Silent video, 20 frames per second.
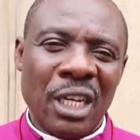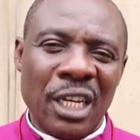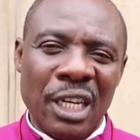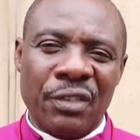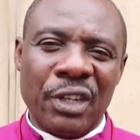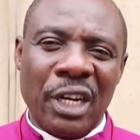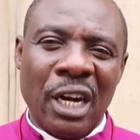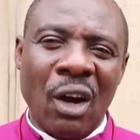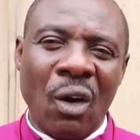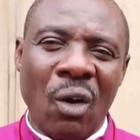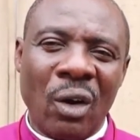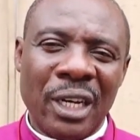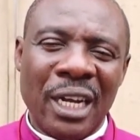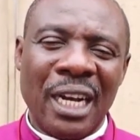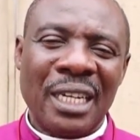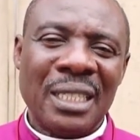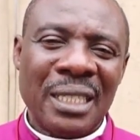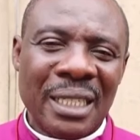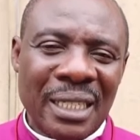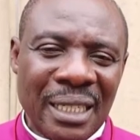if there are
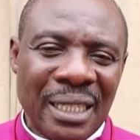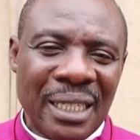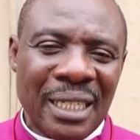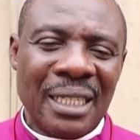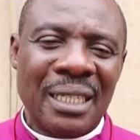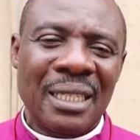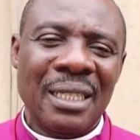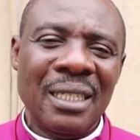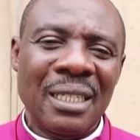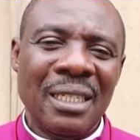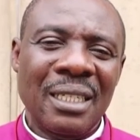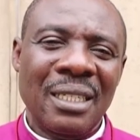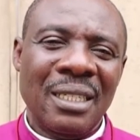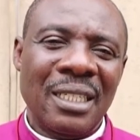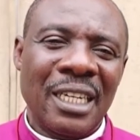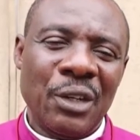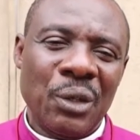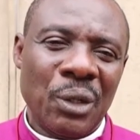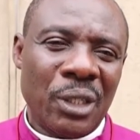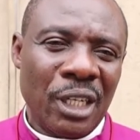others in need
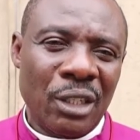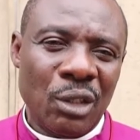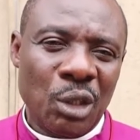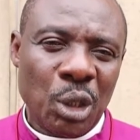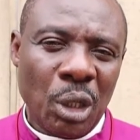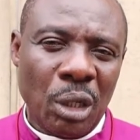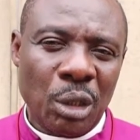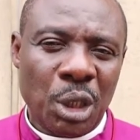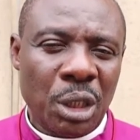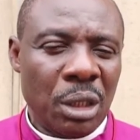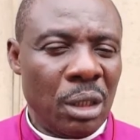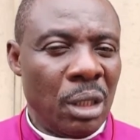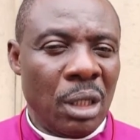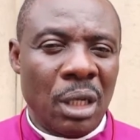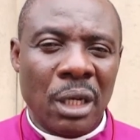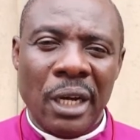that you can touch.